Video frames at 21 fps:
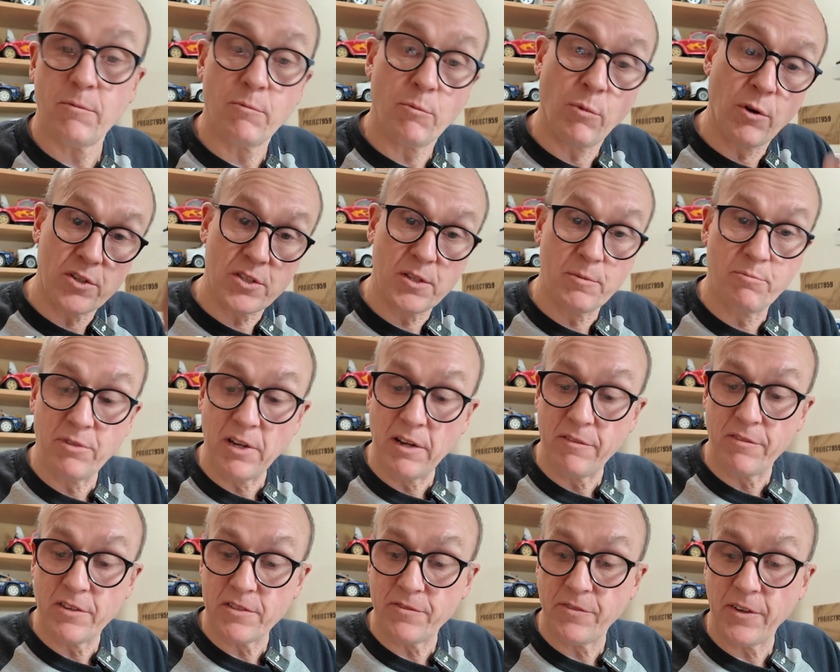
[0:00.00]
Watch the
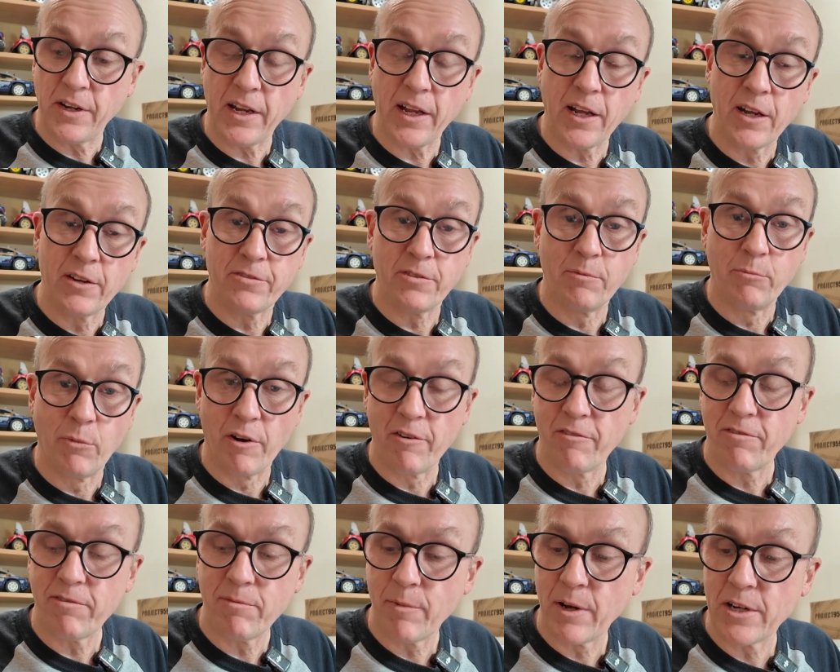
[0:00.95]
previous video for more
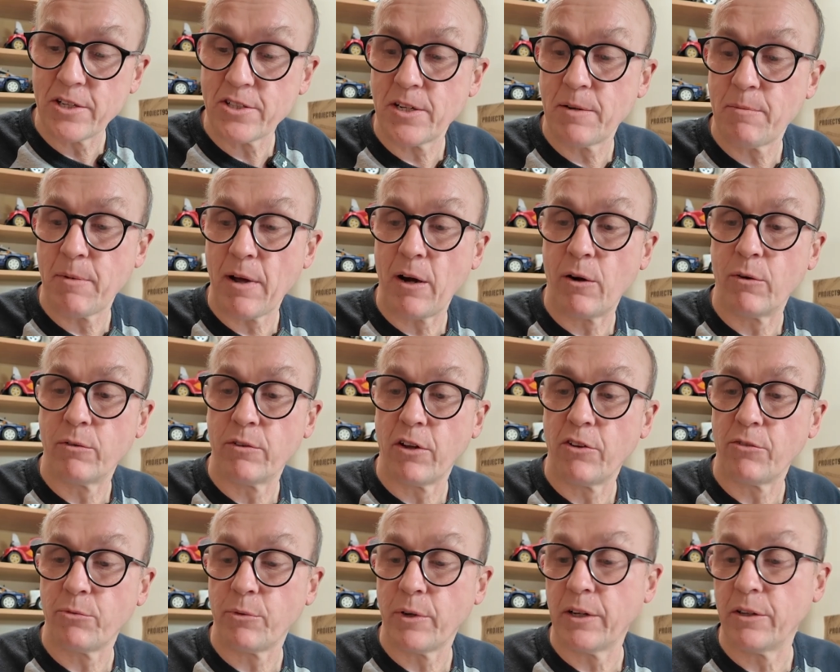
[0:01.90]
information about all
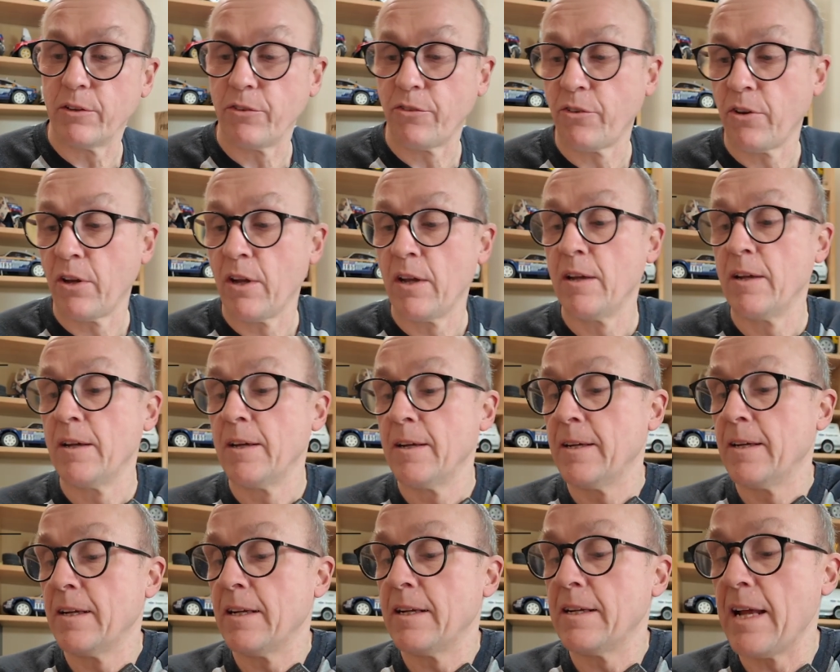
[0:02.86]
those wheels.
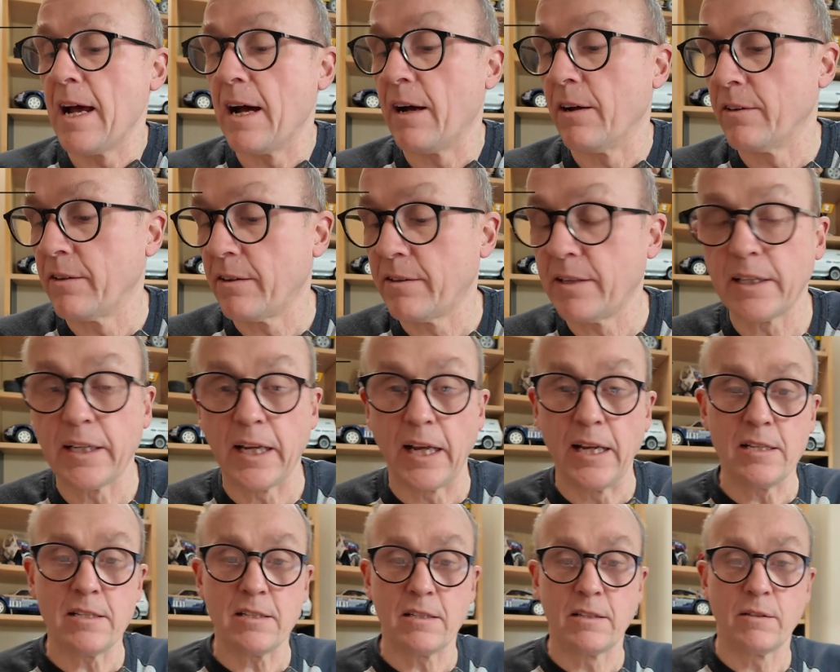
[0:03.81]
Now the thing
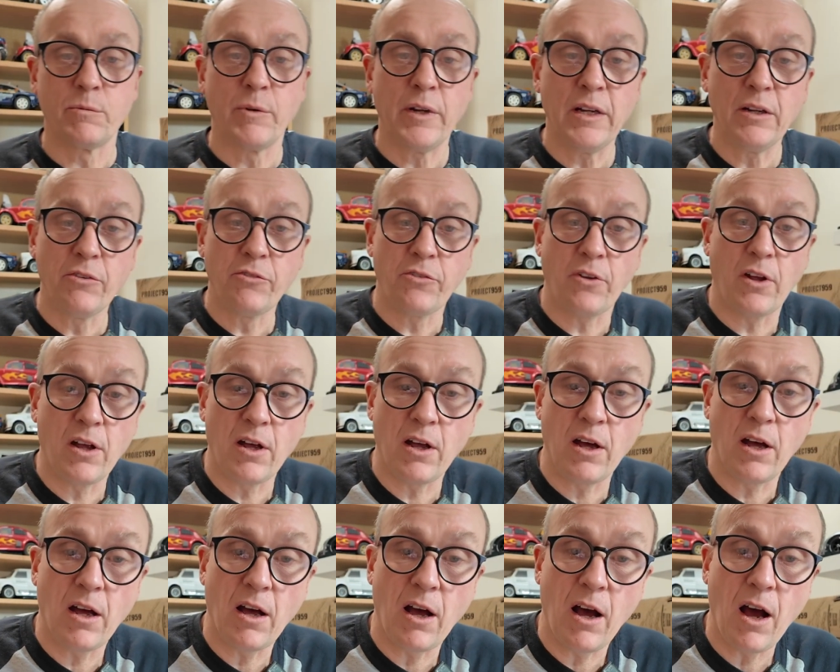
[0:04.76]
is, the wheels,
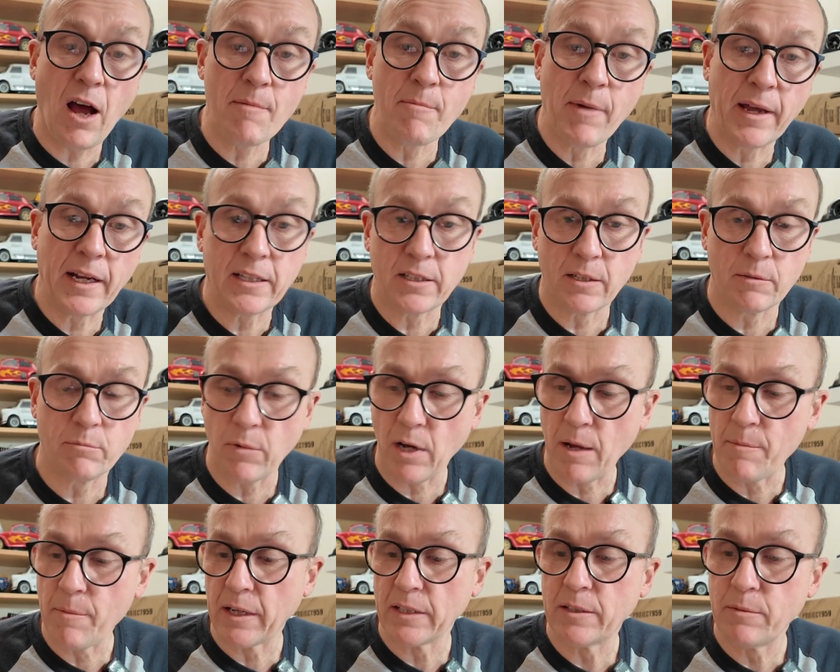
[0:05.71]
I make them.
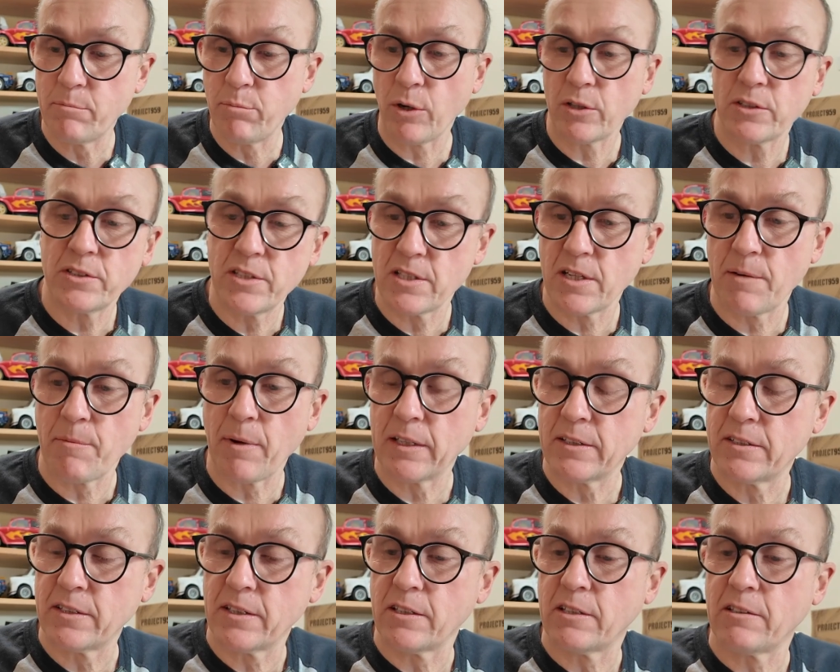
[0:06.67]
I make the boxes, I
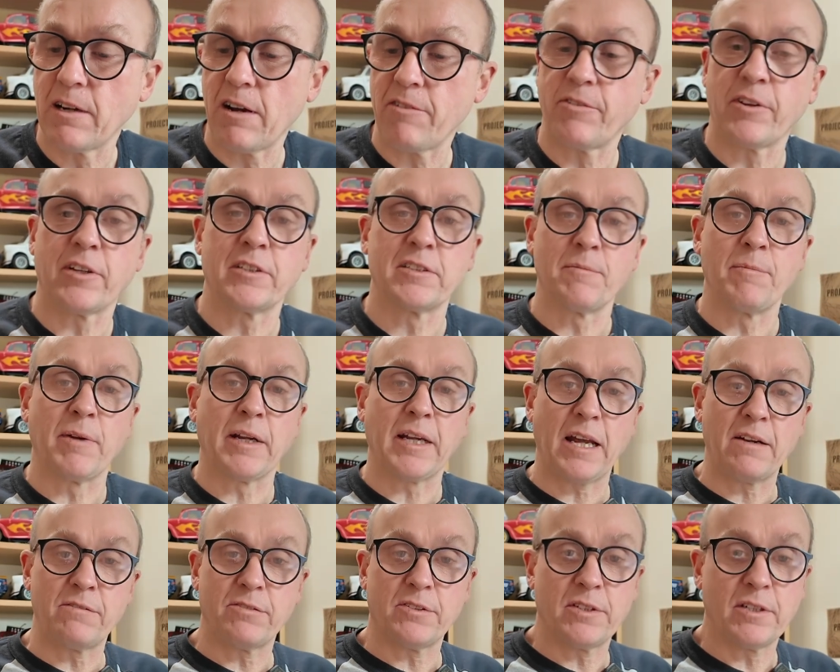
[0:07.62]
make the graphics, I
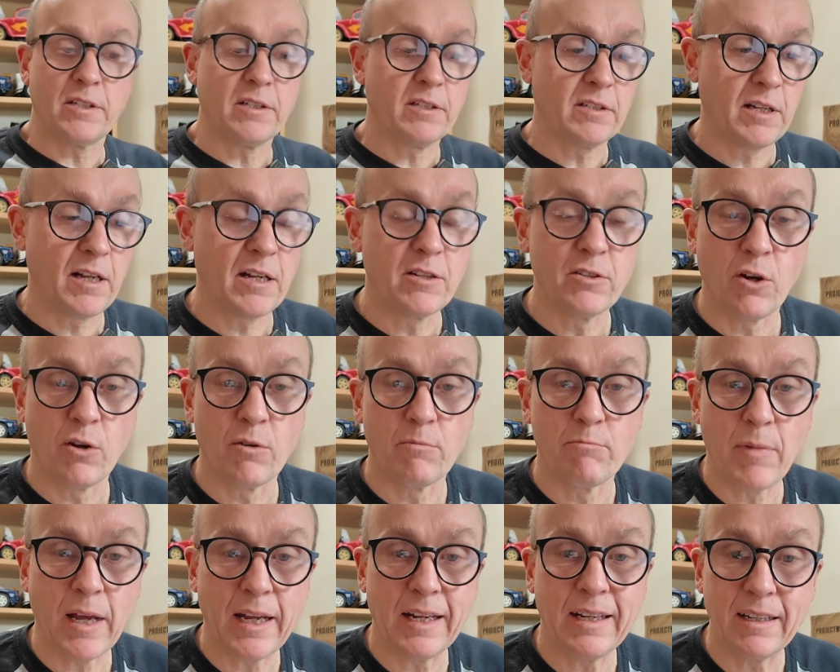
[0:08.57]
make everything. They're not
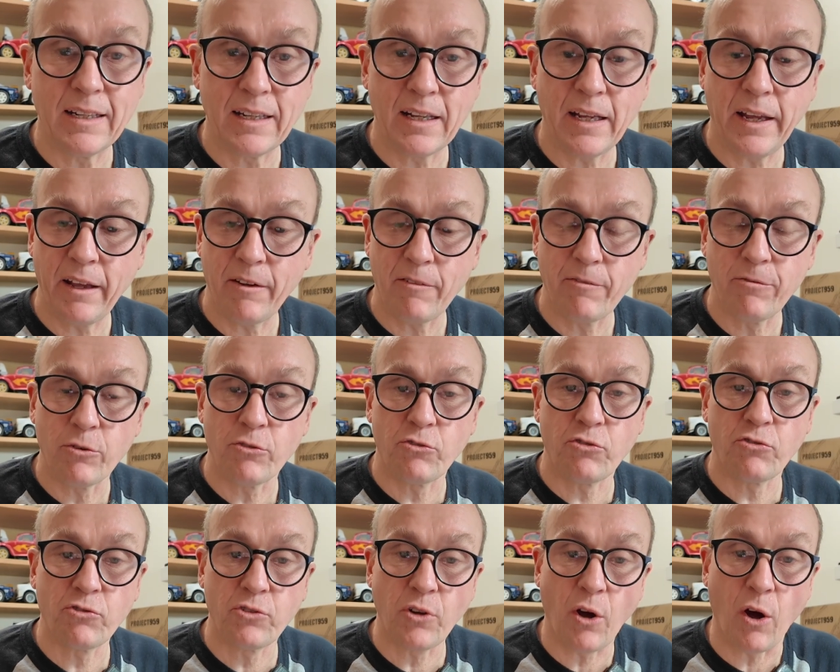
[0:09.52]
made for
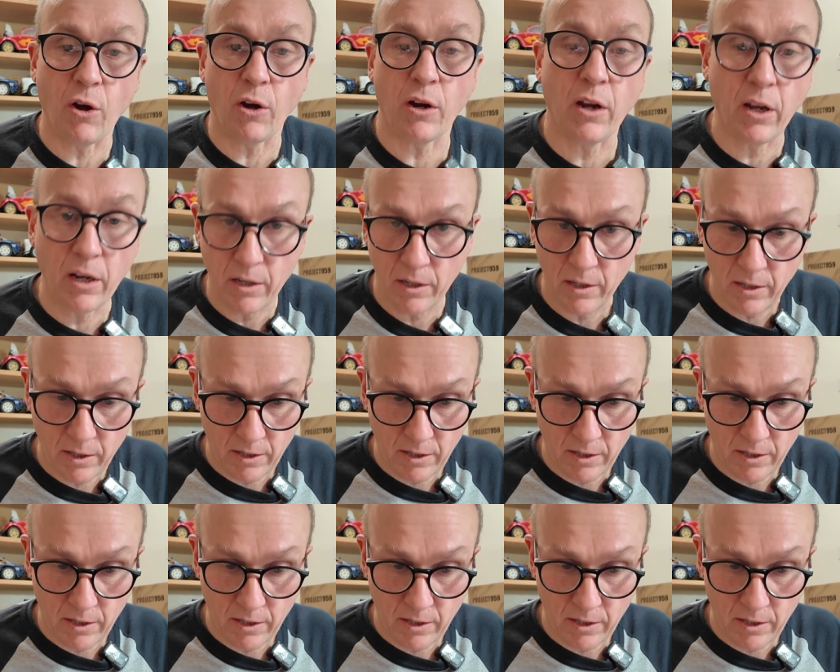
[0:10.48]
stock.